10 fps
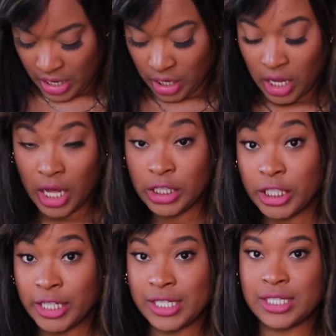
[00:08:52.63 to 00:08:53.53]

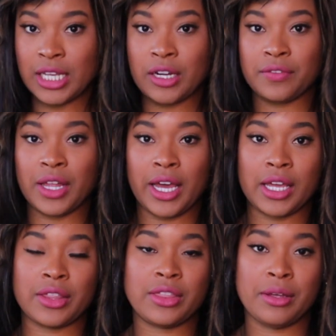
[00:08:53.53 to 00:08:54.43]
color instead of
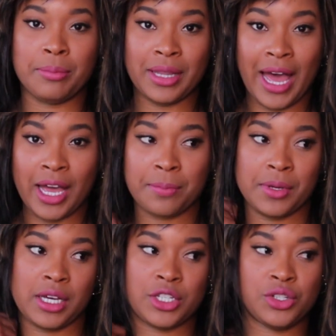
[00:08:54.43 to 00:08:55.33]
like the black,
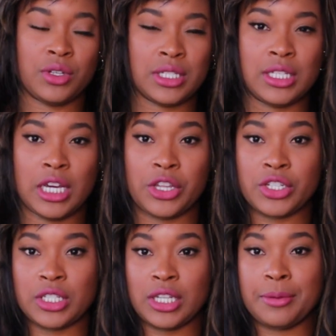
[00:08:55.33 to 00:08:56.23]
because you can see other
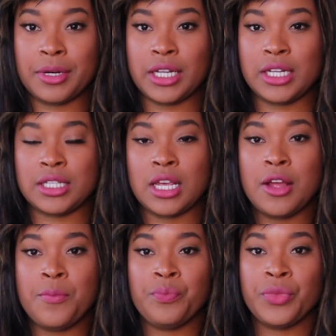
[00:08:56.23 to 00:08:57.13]
celebrities
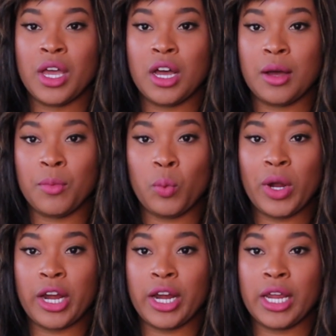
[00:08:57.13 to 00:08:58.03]

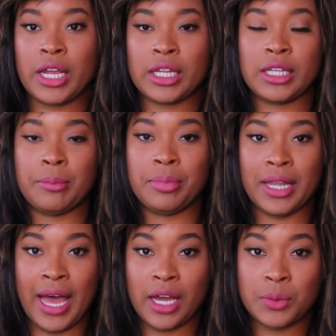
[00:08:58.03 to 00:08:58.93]
wearing the
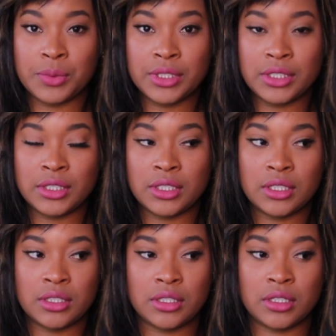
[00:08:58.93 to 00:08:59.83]
black one,
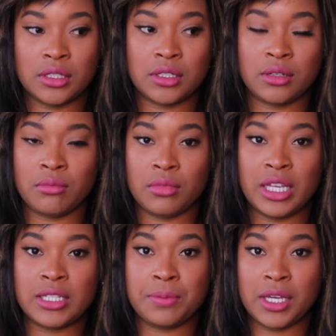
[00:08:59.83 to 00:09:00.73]

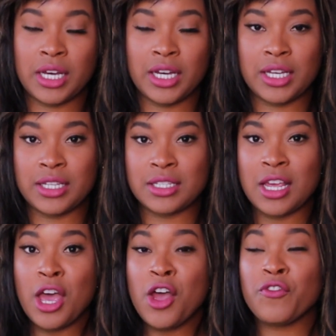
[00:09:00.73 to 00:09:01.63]
is because,
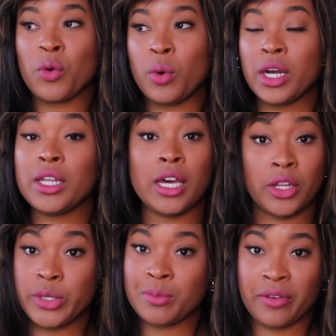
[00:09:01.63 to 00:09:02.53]
for one,
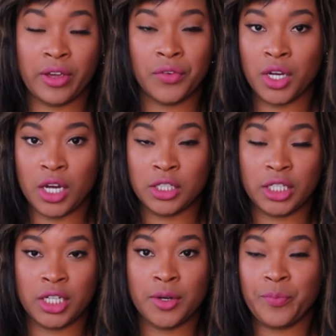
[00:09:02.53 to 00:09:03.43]
yellow is my favorite
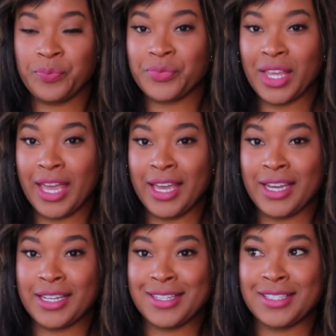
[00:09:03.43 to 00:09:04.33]
color,
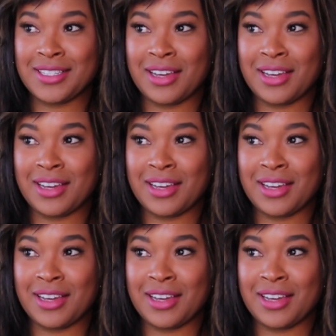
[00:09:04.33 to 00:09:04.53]
and